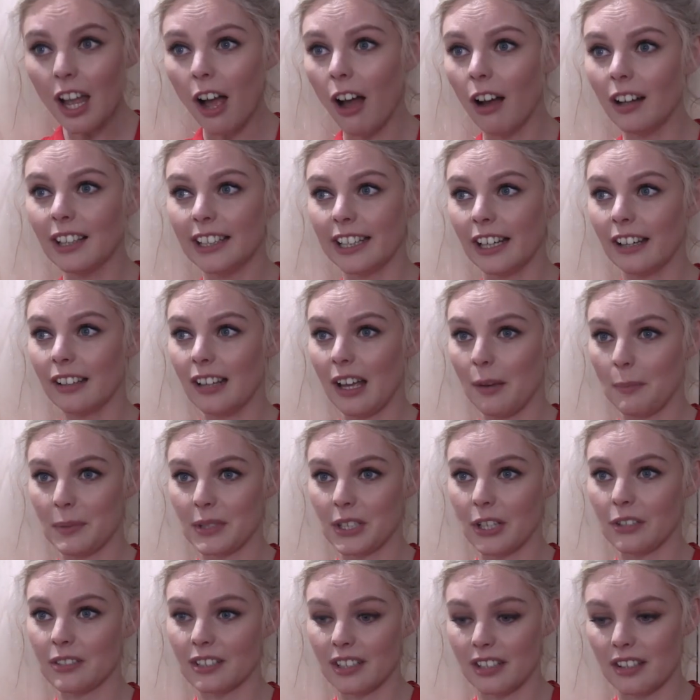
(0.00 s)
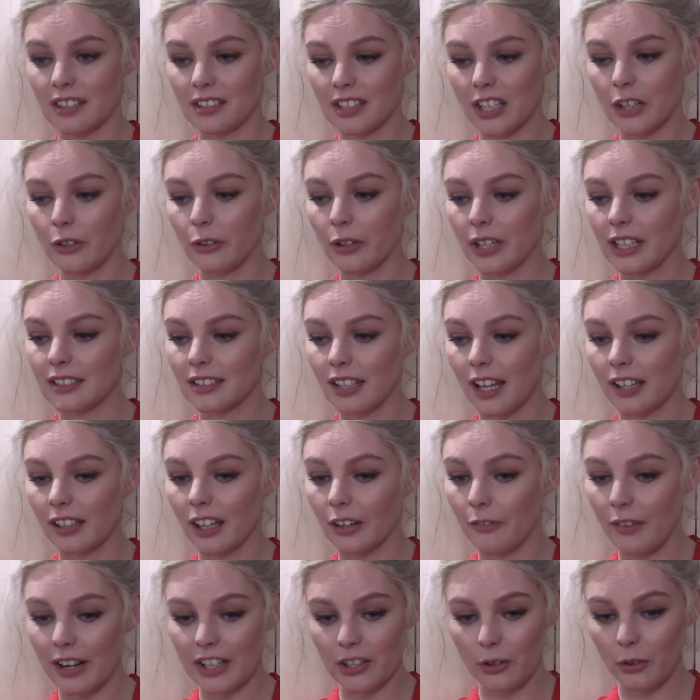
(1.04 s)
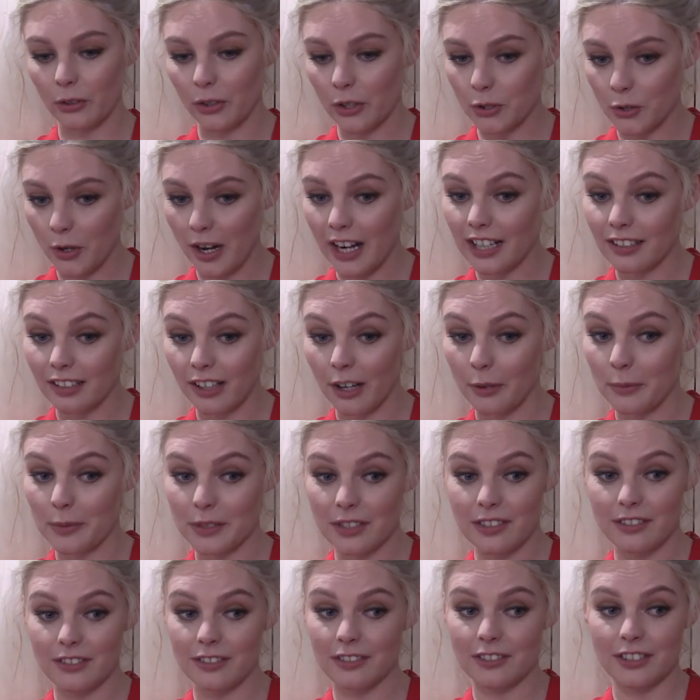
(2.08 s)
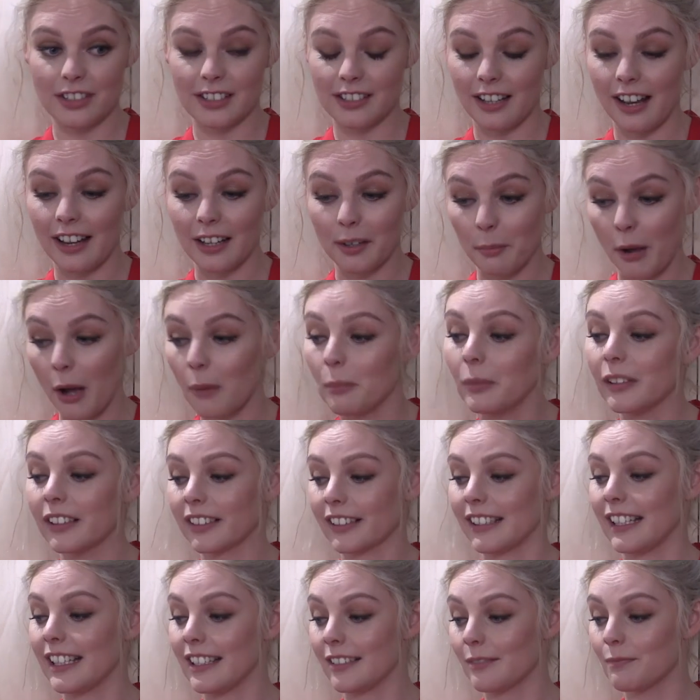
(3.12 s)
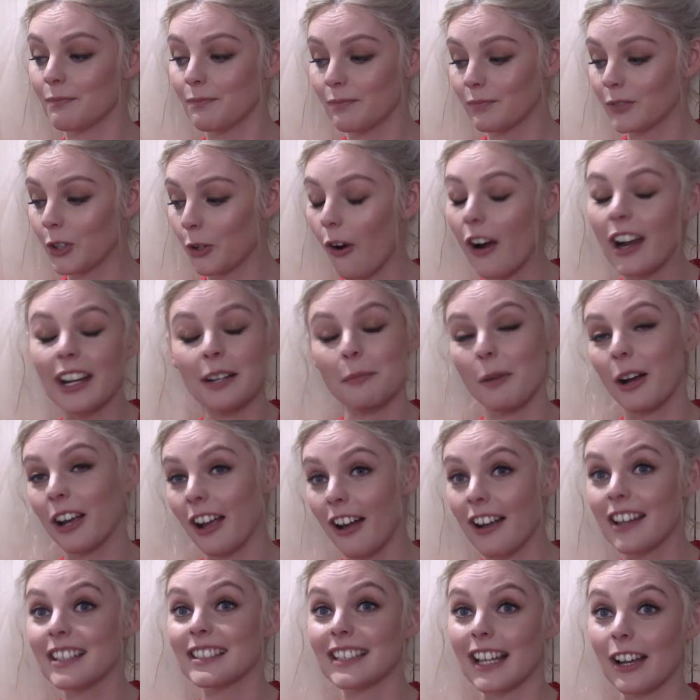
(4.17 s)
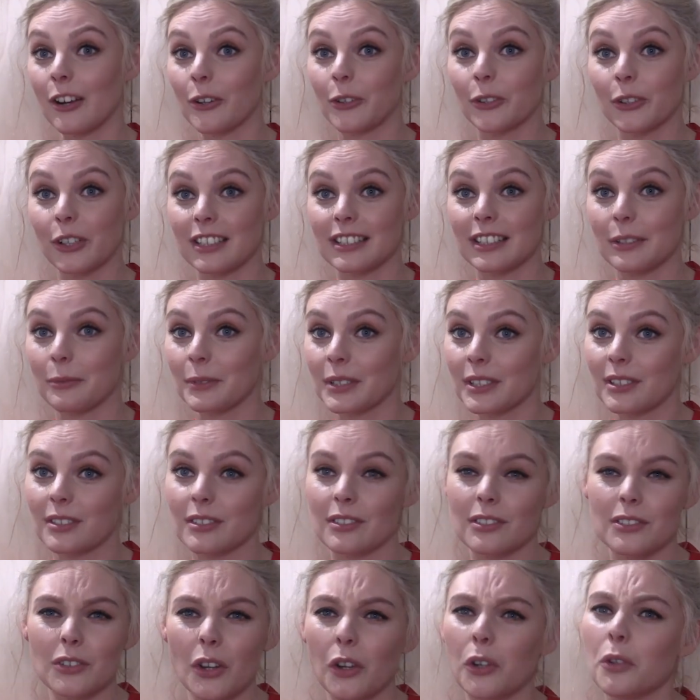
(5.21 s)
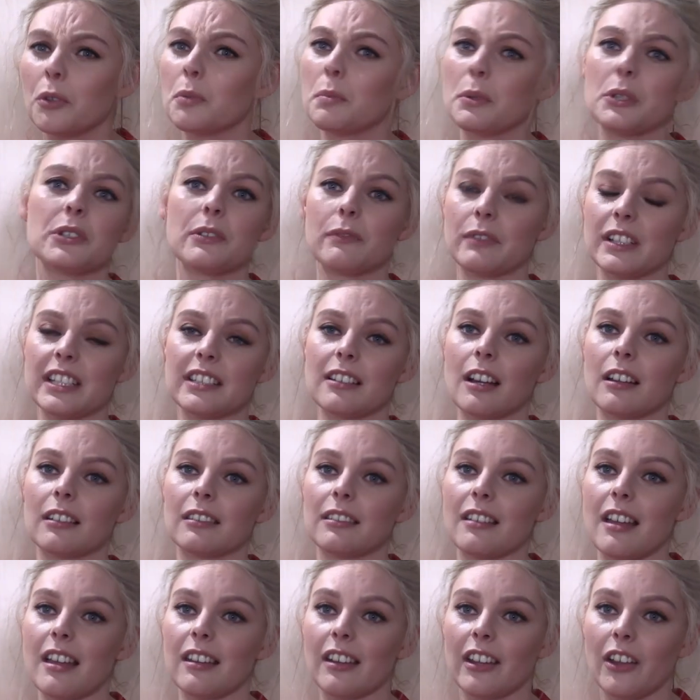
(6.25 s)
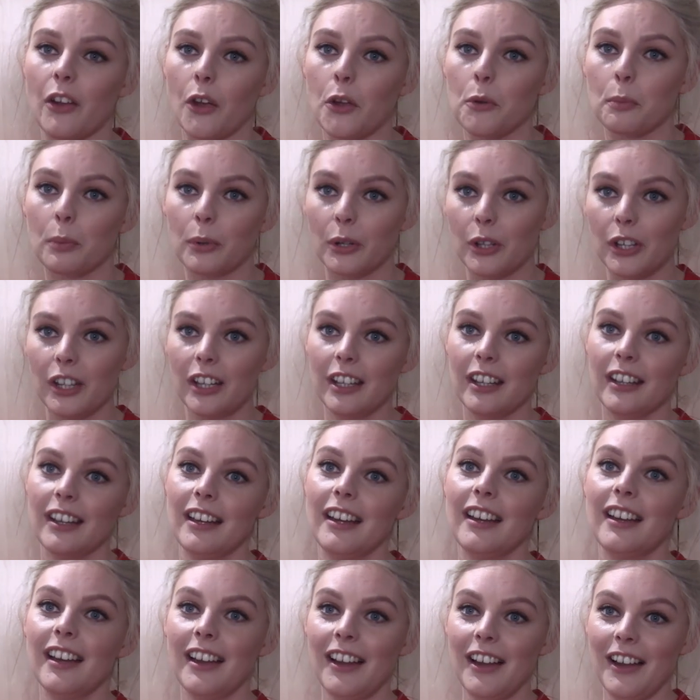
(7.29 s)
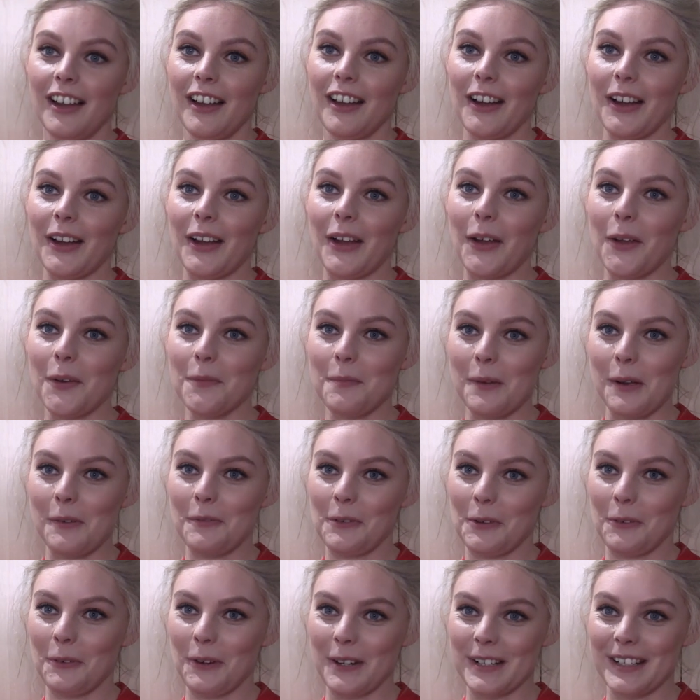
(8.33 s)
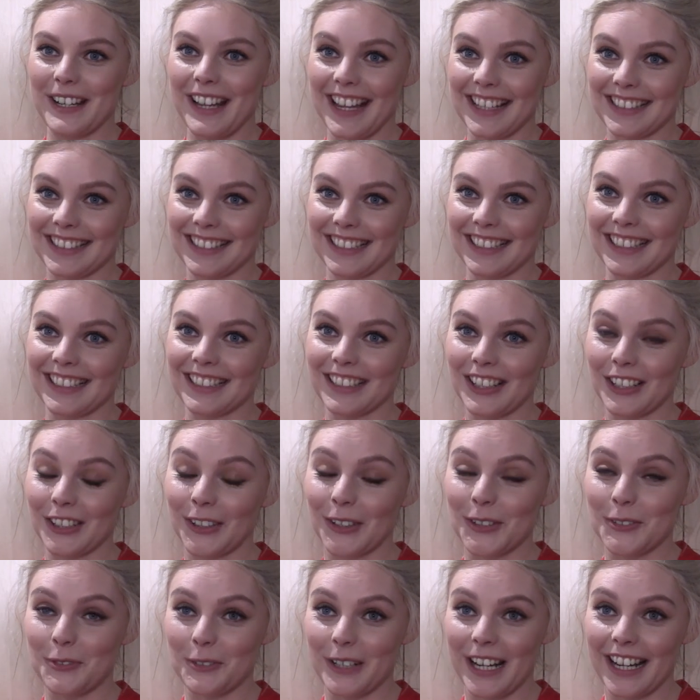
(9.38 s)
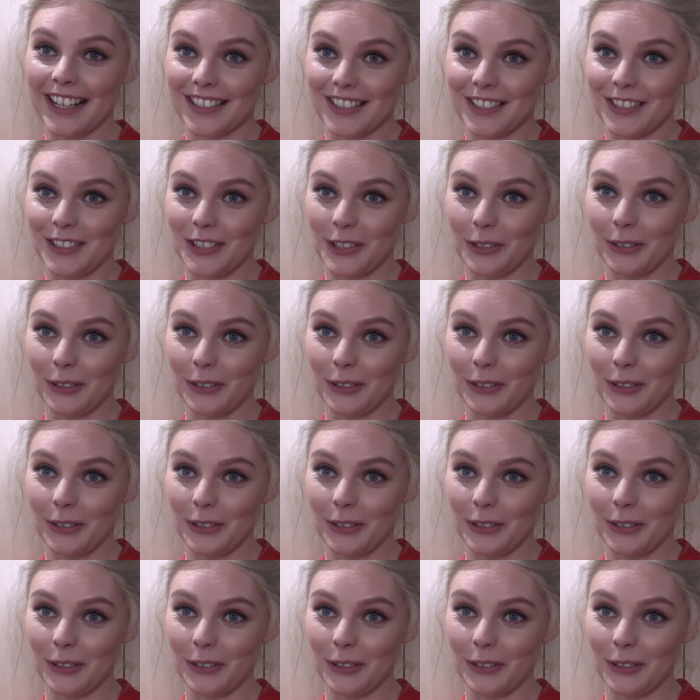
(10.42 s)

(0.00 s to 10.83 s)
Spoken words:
earlier episodes in the series, and I read it on the train, and I was just like publicly crying my eyes out because it was so beautifully done, and I hope everyone has a good reaction